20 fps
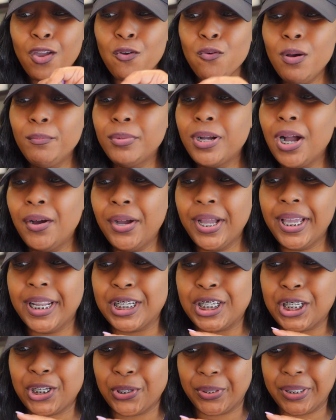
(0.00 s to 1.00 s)
I'm gonna go ahead
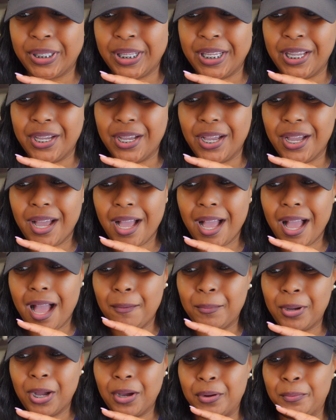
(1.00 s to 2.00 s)
and show it to you.
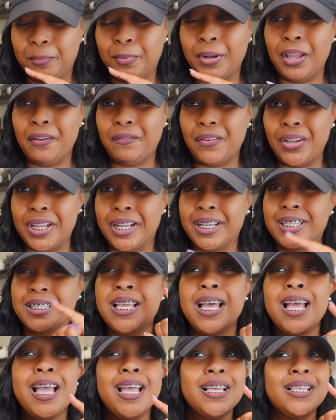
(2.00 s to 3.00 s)
I'm gonna play it for you, because
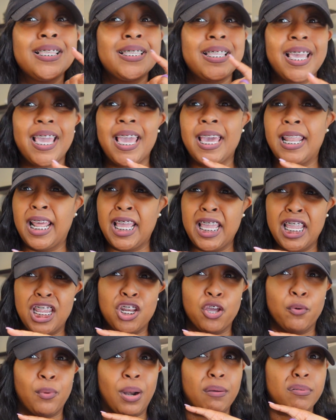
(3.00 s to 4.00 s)
seeing Ella, he didn't
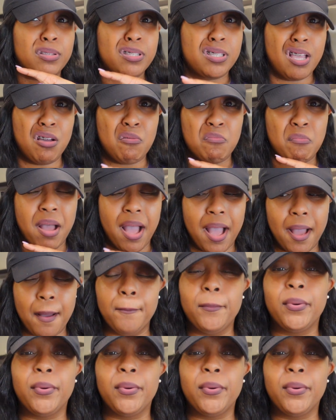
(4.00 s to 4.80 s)
know what I was talking about,